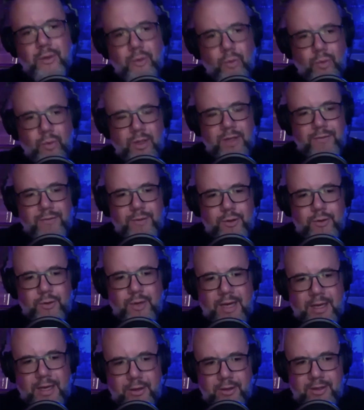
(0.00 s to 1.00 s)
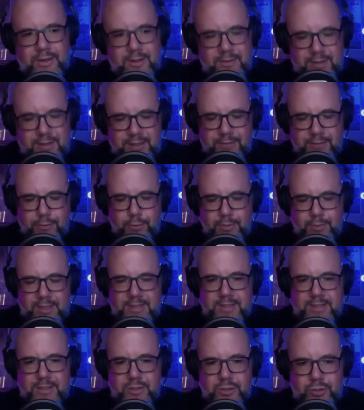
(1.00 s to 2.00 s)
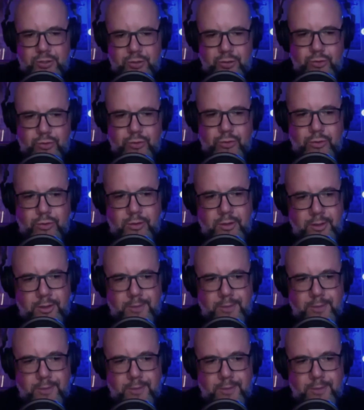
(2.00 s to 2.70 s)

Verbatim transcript: If you had to give a message to